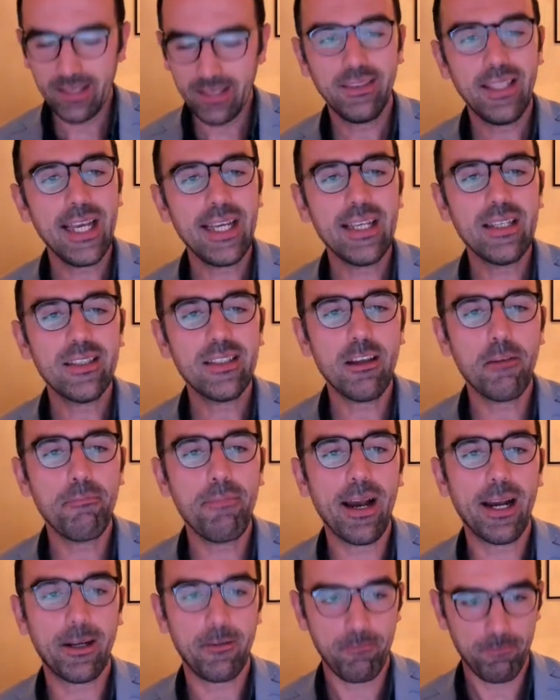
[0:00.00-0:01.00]
Taking a step
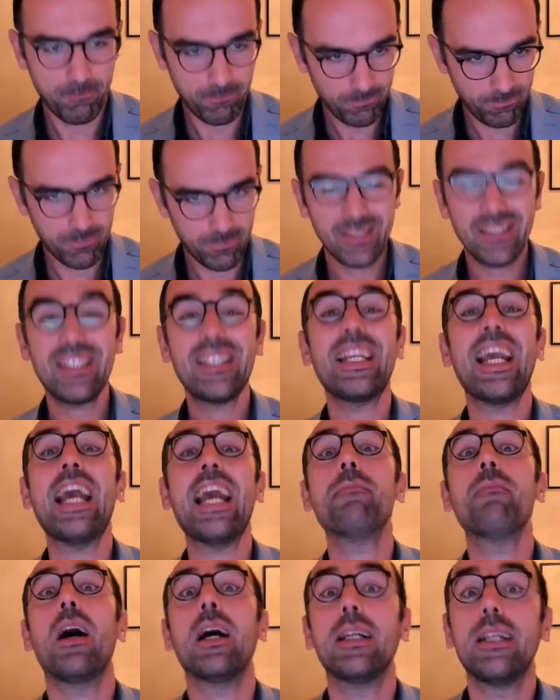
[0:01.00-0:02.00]
back,
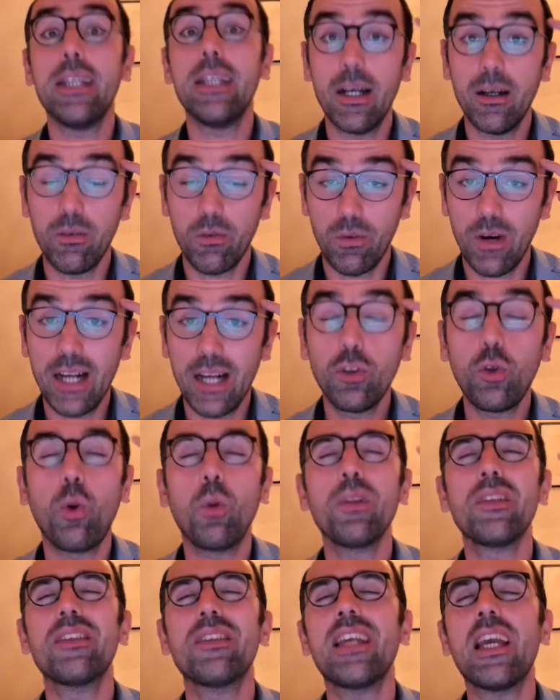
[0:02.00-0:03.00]
same idea, right?
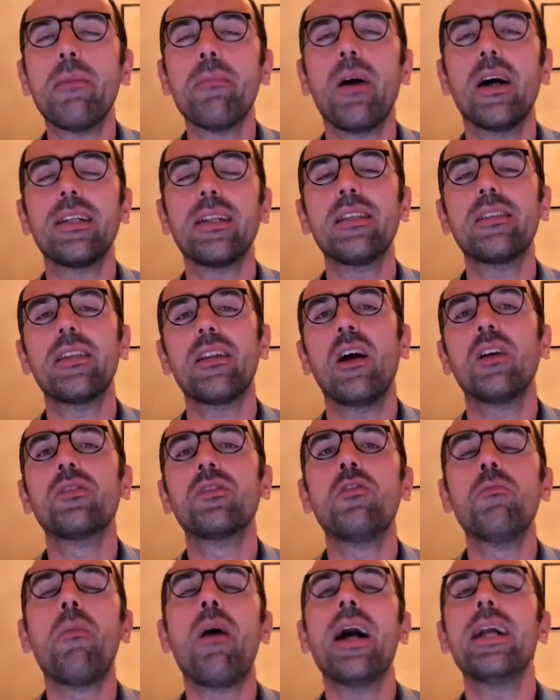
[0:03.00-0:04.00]
Totally the same idea. It's an
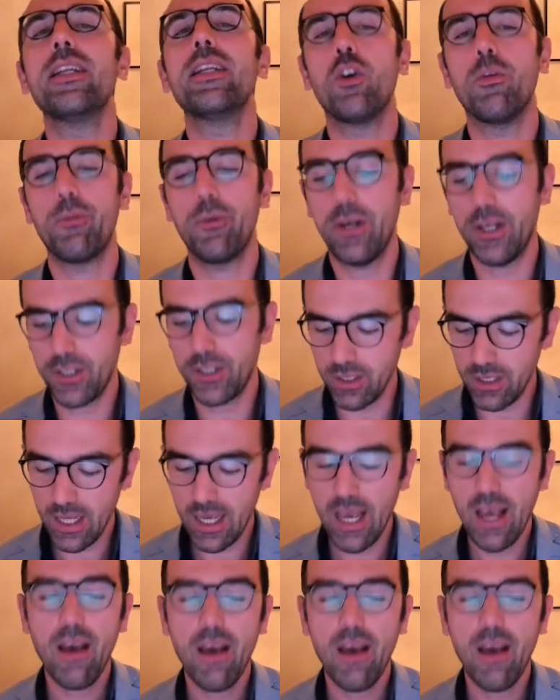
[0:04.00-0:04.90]
undermining operation.